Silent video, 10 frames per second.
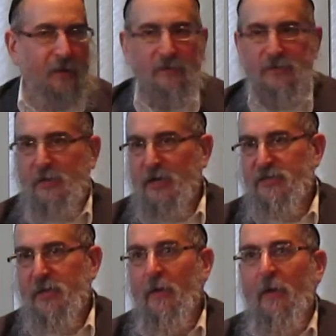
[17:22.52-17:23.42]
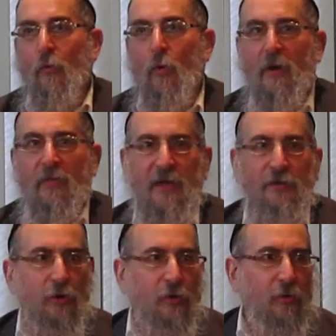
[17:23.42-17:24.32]
discussing what do they
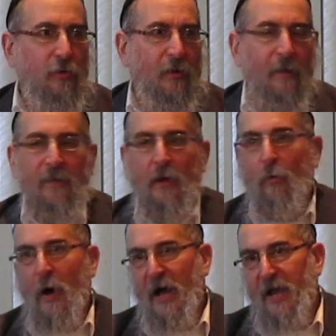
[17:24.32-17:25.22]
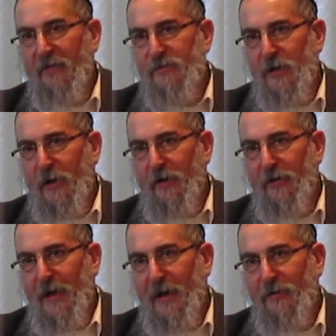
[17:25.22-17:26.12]
do. Their wives are
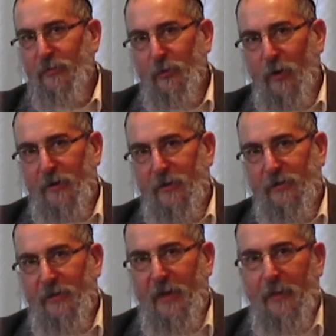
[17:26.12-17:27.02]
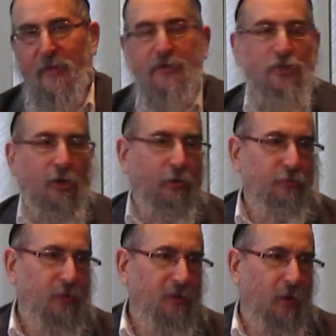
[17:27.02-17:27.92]
not talking to them. Their
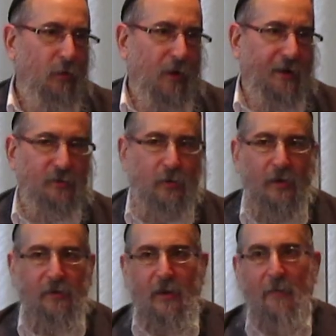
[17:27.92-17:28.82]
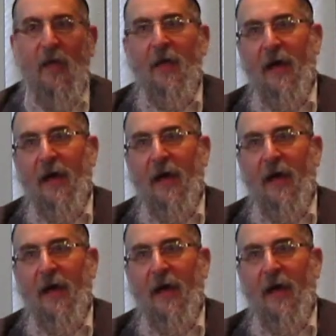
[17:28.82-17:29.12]
children don't want to talk to them.